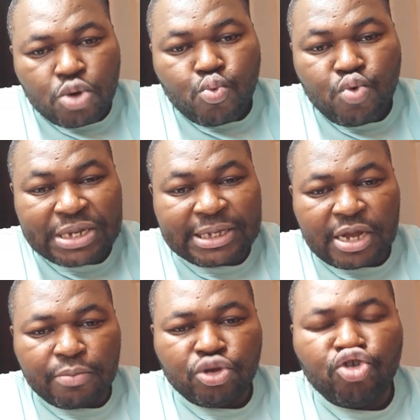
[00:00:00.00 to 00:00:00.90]

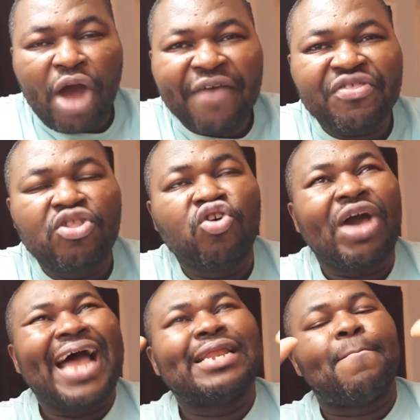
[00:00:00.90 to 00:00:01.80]
wisdom, you have to look
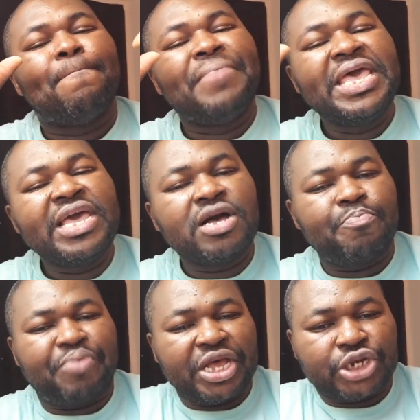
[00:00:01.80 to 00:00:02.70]
at the bigger
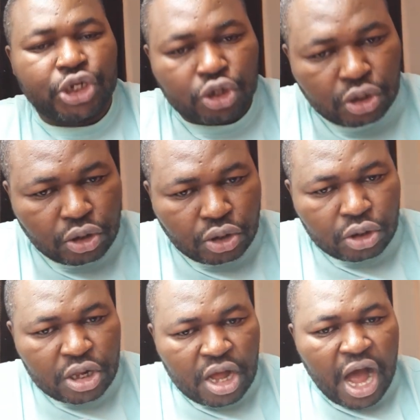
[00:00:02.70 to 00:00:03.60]
picture.
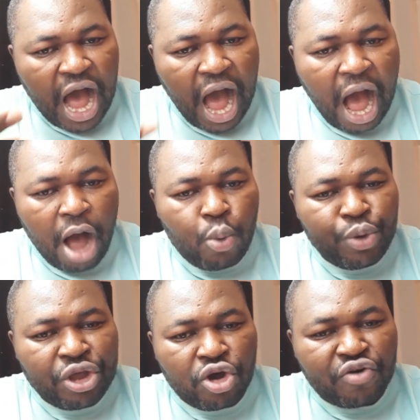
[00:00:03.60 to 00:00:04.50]
How are
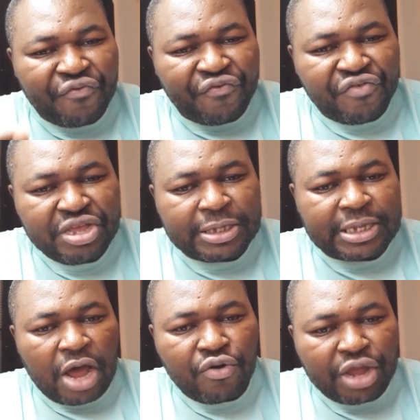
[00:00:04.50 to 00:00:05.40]
we going to free
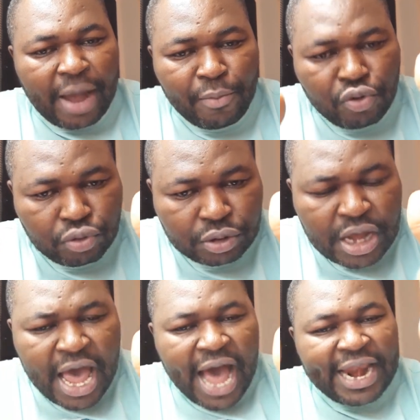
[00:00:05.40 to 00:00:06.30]
Southern Cameroon,
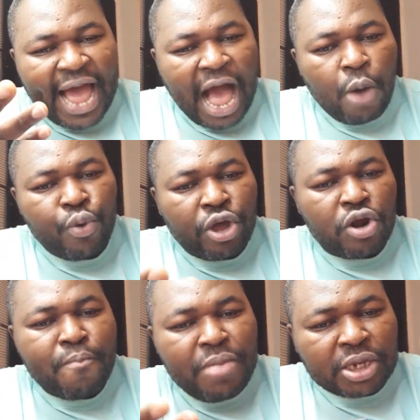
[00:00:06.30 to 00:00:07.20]
and how are we going
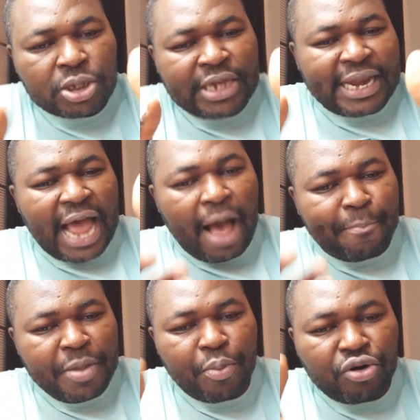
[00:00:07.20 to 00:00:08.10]
to make sure that our
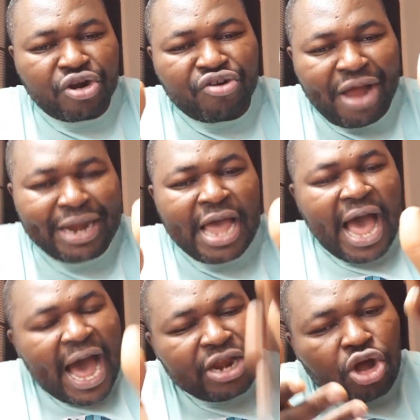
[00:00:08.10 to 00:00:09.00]
people on the ground
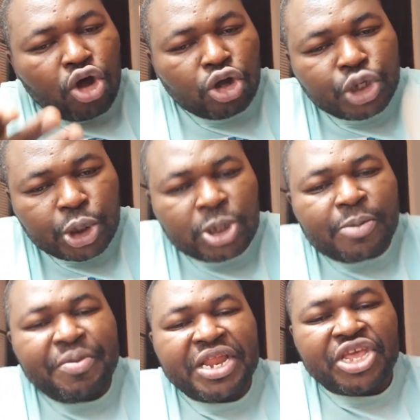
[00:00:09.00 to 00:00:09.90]
are not continuously
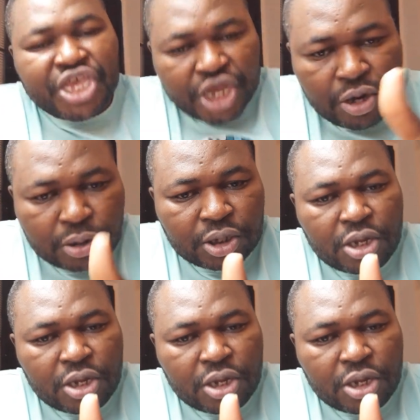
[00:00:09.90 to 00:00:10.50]
being killed